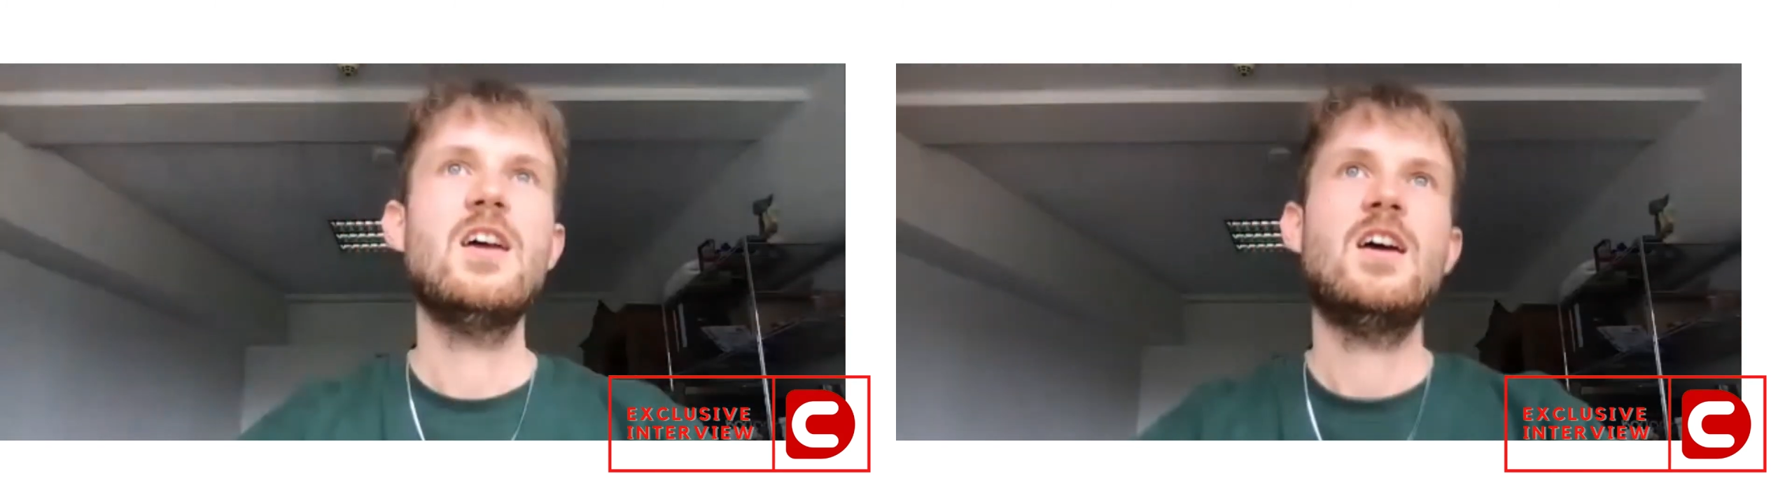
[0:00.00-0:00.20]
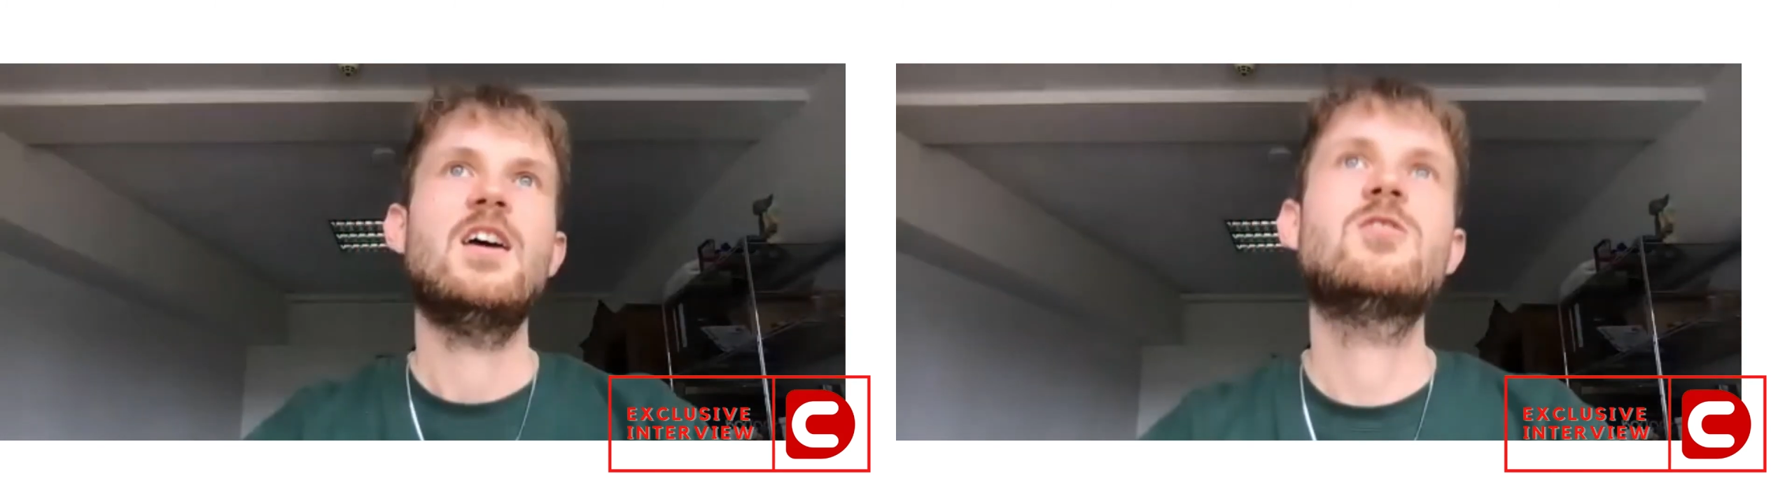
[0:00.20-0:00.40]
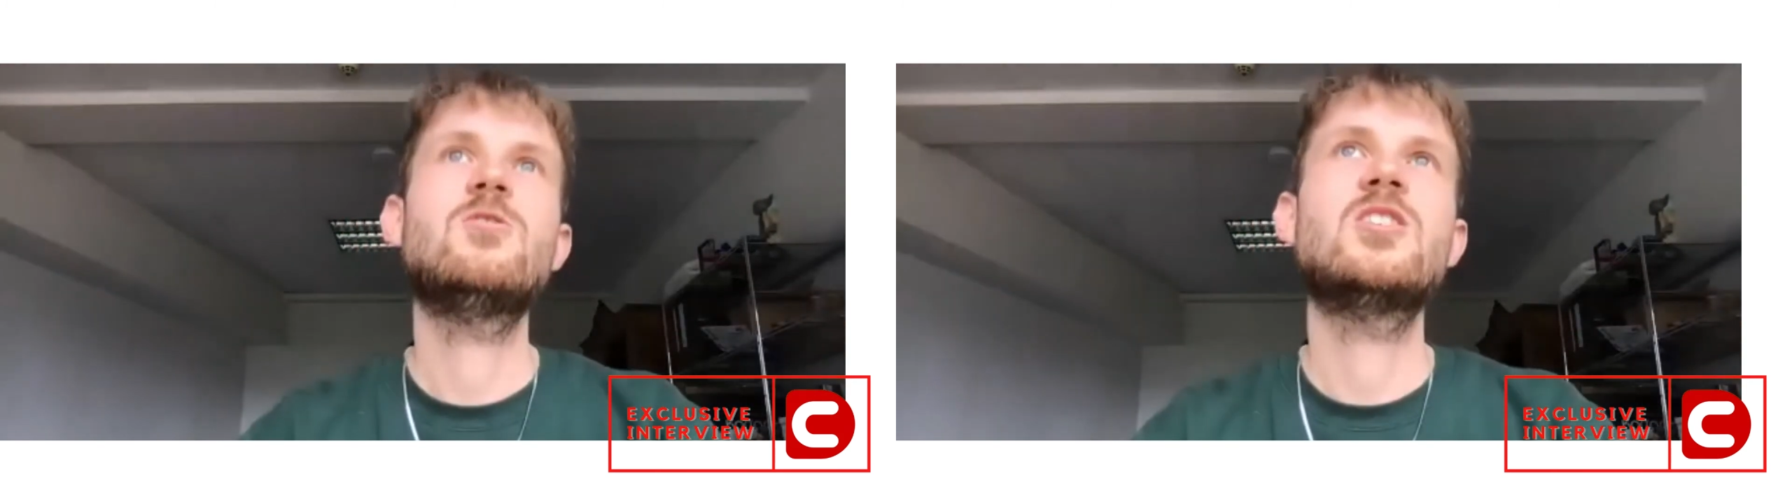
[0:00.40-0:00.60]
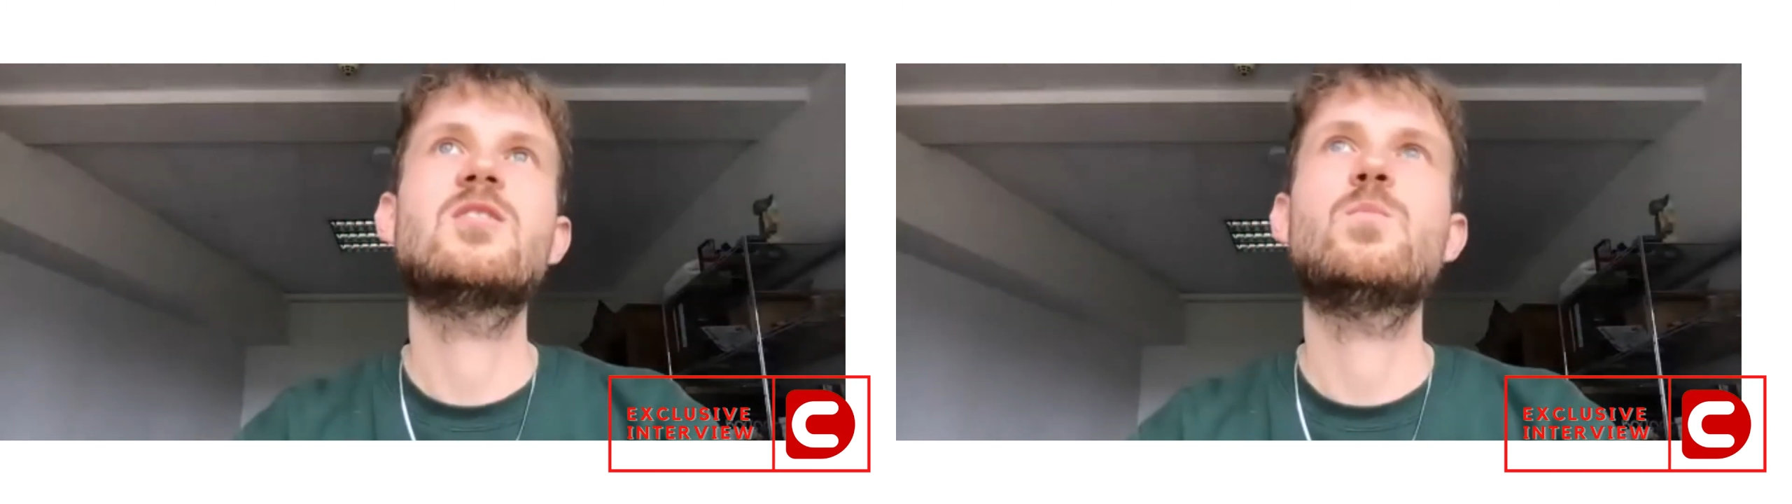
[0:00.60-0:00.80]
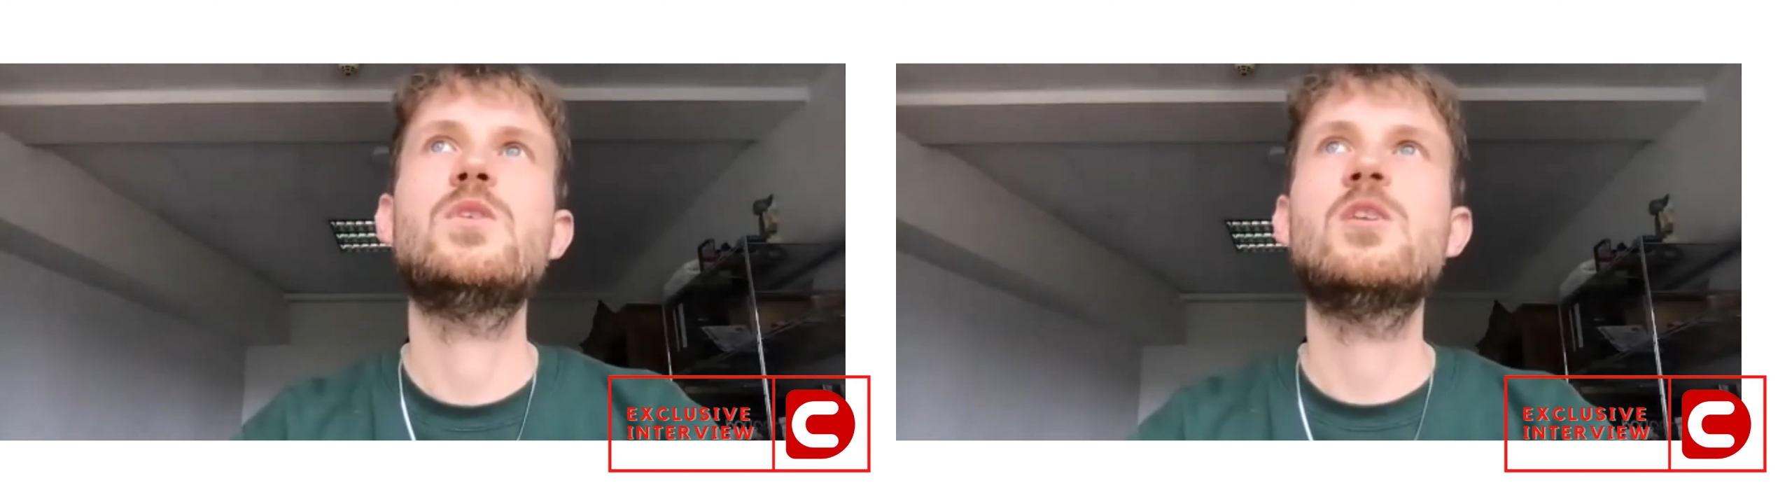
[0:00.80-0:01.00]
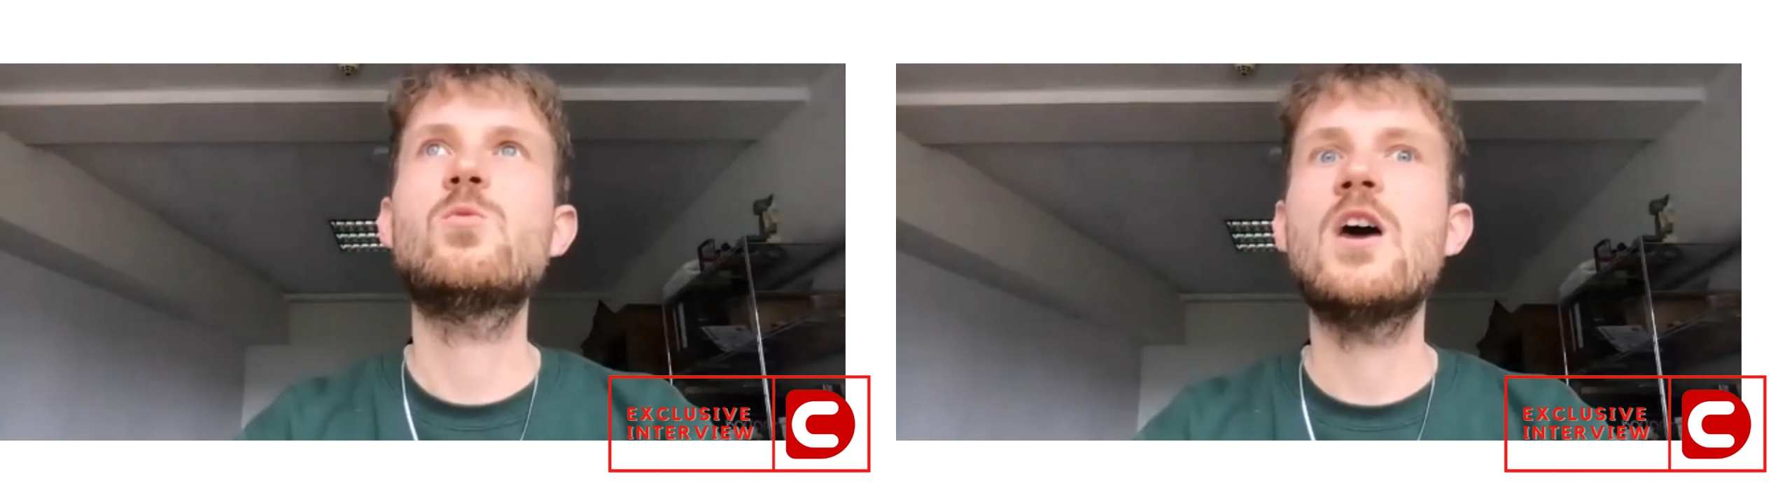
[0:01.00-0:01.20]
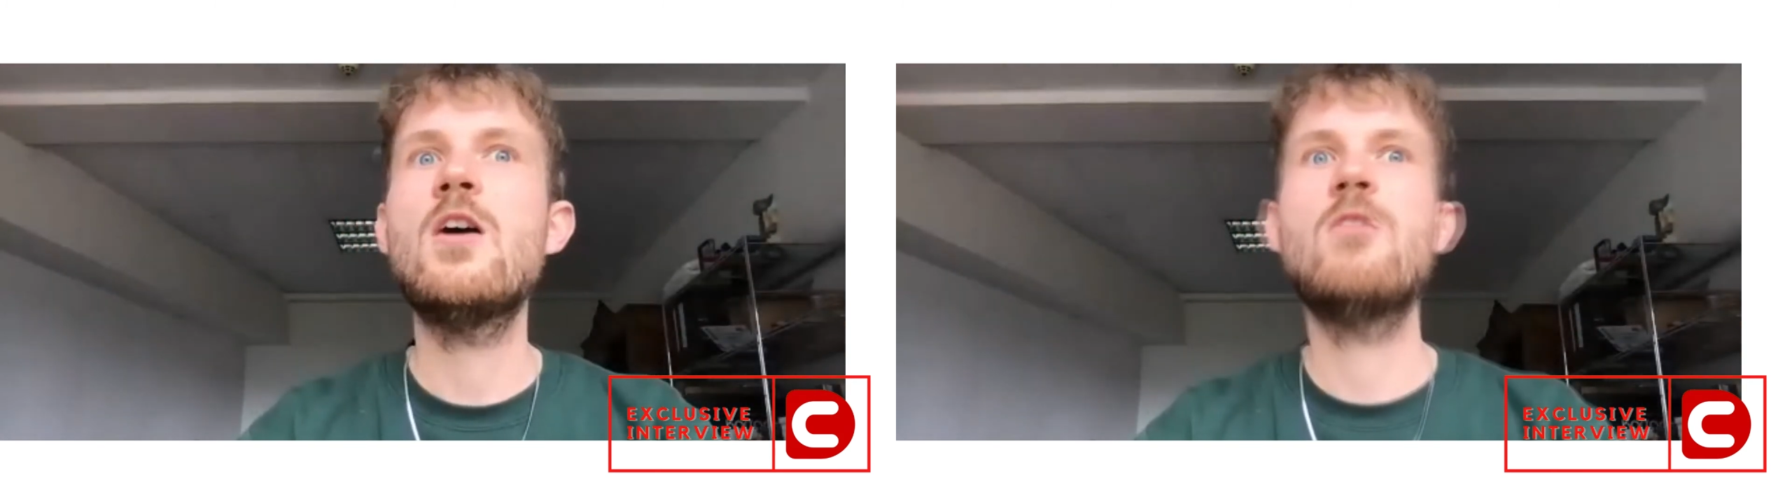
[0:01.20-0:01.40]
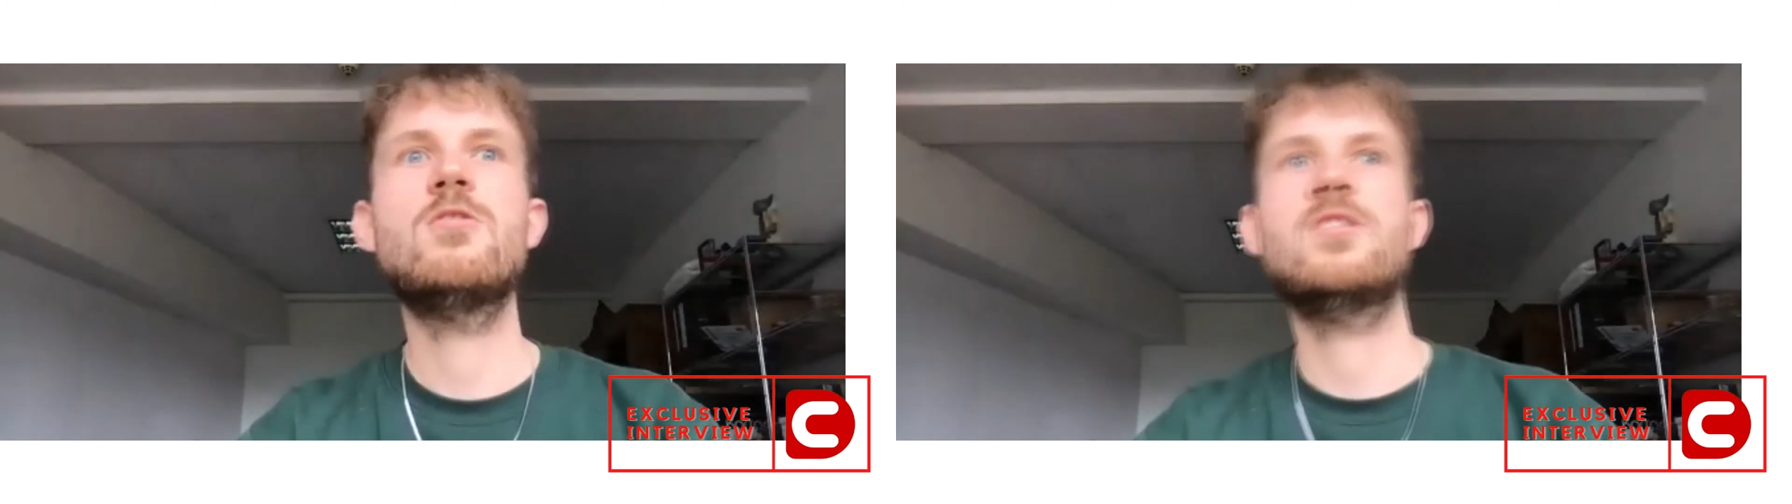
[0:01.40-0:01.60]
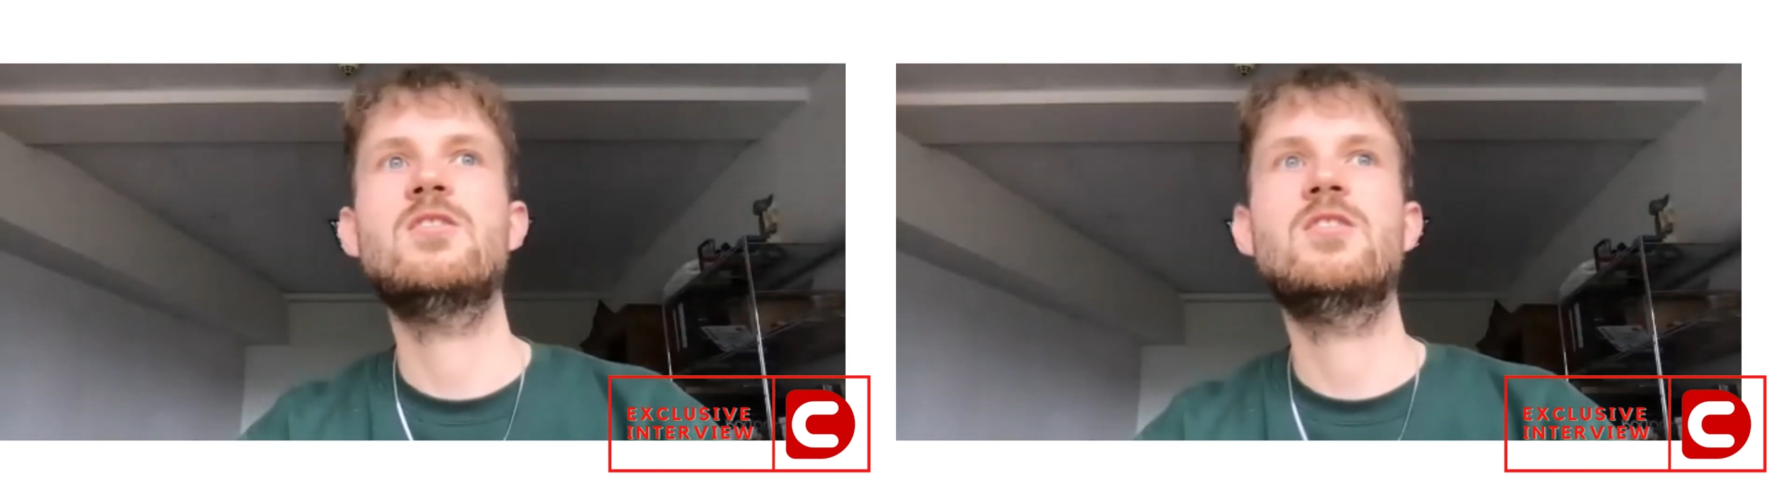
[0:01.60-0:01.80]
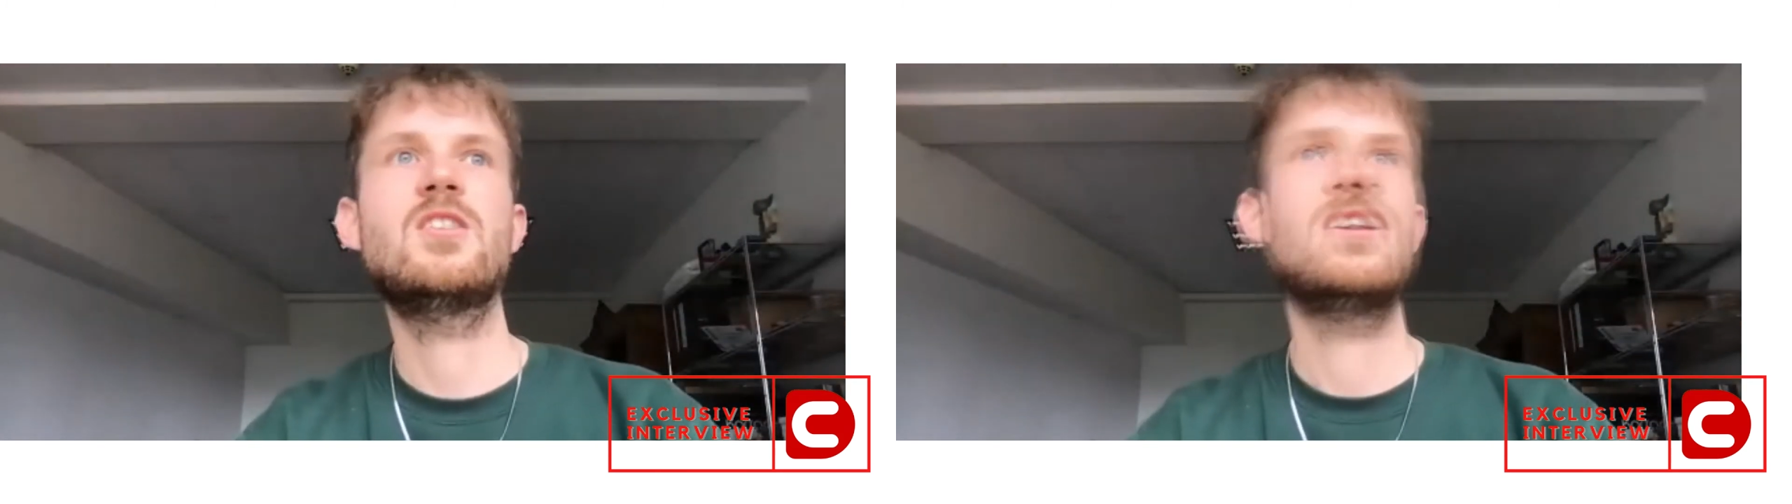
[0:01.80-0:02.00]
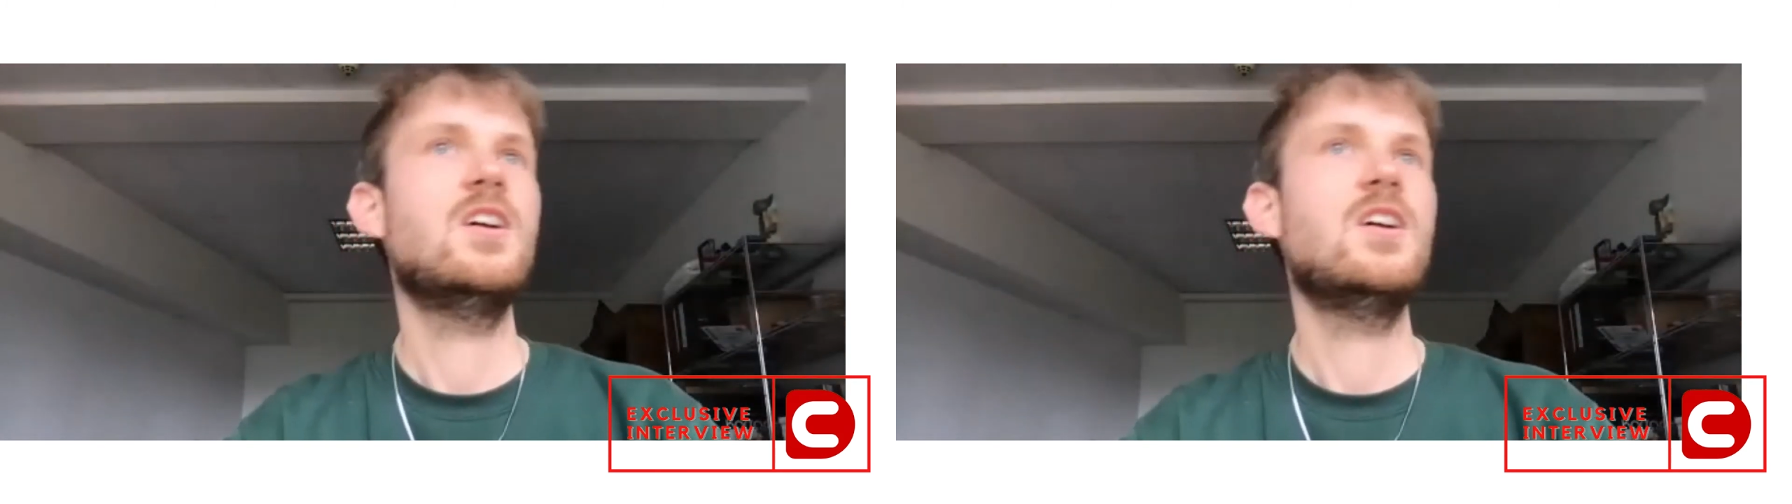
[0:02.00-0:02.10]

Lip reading: and to just be around and